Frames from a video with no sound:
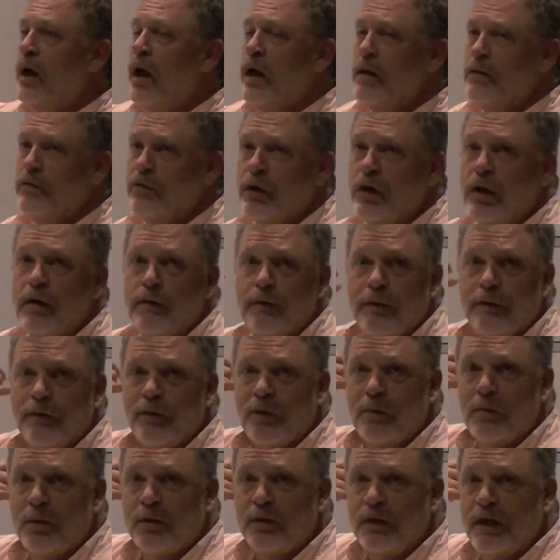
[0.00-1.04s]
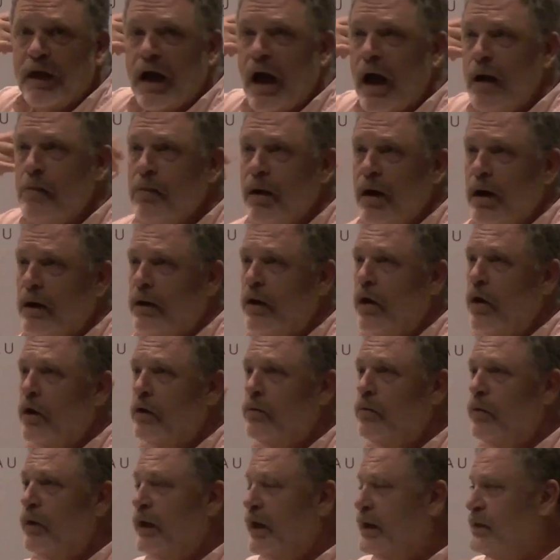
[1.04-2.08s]
I forgive you if you put the iPod
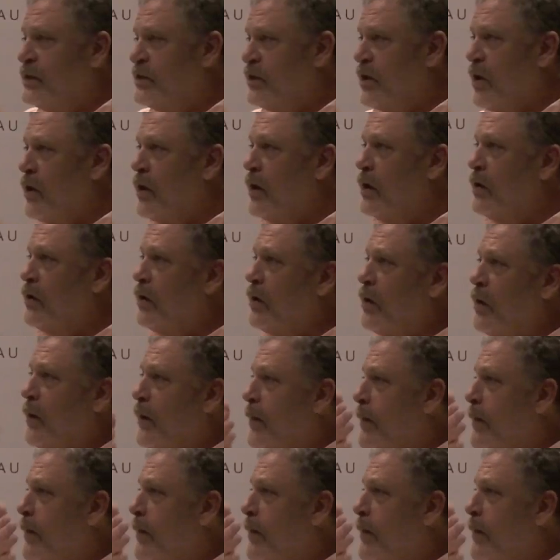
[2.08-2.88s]
on when I started.